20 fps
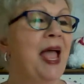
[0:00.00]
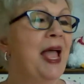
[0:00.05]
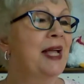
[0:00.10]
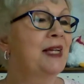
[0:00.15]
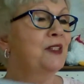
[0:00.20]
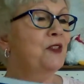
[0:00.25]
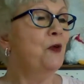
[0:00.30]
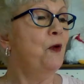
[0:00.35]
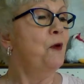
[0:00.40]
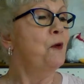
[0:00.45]

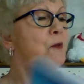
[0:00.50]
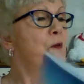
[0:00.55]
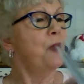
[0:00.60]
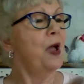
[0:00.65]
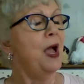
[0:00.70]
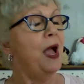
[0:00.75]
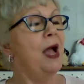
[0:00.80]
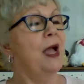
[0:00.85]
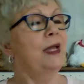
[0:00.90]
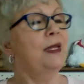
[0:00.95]
So
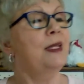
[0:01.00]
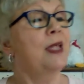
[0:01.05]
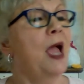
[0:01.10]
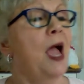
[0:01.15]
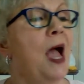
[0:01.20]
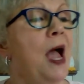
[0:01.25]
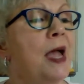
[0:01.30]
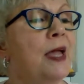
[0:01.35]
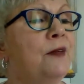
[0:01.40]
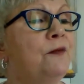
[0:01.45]
I
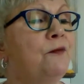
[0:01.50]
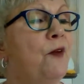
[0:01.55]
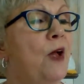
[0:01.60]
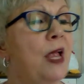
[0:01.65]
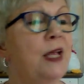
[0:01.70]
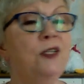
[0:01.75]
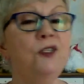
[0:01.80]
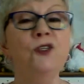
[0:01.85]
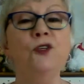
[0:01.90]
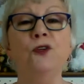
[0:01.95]

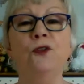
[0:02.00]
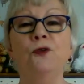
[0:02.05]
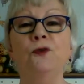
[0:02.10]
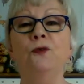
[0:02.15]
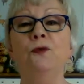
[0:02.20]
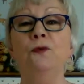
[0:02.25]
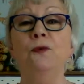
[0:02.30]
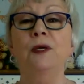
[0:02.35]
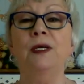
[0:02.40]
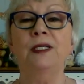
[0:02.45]
invite
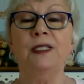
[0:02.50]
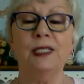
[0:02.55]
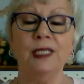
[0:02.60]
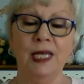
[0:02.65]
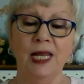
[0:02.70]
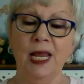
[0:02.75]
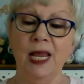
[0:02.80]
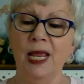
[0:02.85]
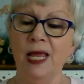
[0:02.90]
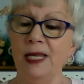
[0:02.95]
you to
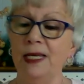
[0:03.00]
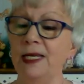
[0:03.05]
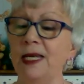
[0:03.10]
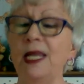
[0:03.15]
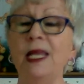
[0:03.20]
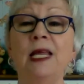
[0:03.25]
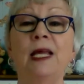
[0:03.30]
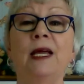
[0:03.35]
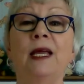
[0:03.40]
get